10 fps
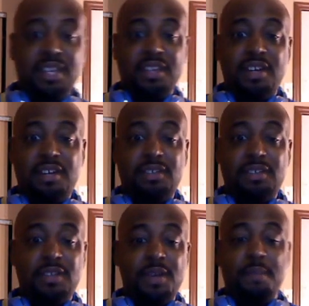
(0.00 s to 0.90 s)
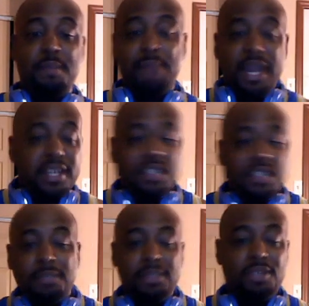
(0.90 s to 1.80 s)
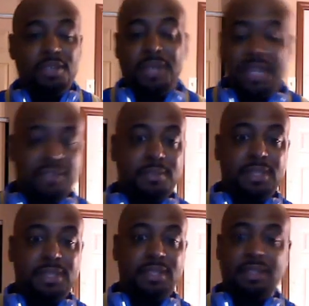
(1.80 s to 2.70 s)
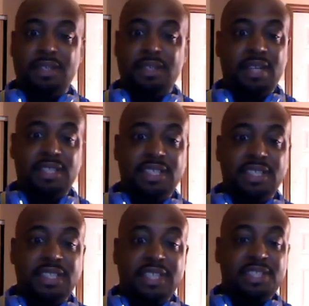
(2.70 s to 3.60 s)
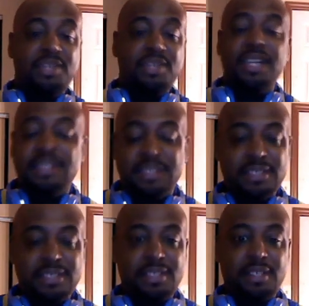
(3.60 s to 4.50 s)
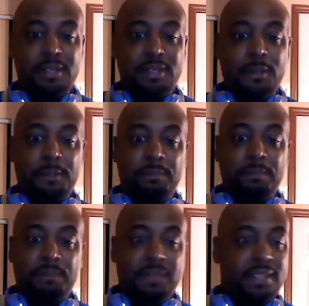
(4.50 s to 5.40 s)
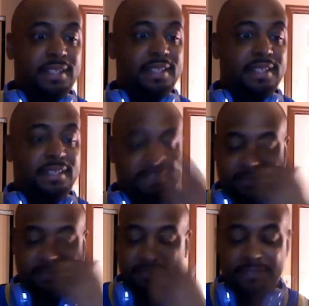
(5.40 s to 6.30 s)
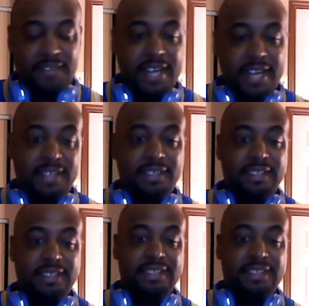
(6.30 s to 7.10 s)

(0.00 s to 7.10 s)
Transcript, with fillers: Honk your horn, run their ass over, you know, back up, do whatever, but that shit is that's crazy.